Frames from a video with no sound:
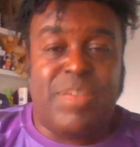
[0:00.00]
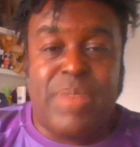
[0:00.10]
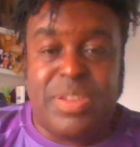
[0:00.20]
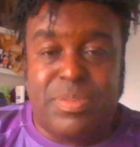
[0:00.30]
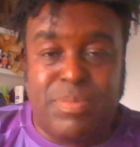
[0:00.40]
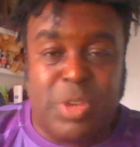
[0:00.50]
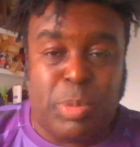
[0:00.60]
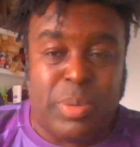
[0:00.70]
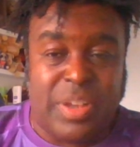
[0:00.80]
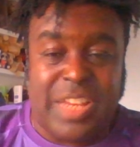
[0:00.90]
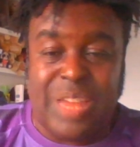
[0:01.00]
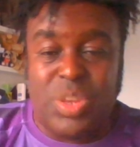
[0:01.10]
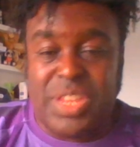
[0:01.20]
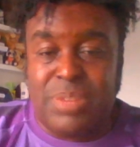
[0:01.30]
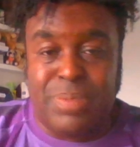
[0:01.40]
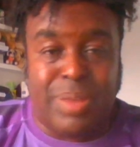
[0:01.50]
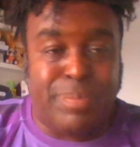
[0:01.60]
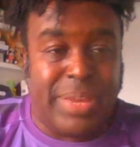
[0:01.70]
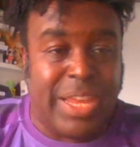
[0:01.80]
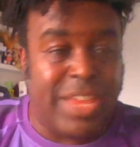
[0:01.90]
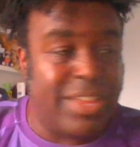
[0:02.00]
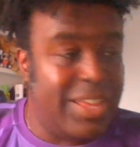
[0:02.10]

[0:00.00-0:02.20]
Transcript: most people have done with Ndombele.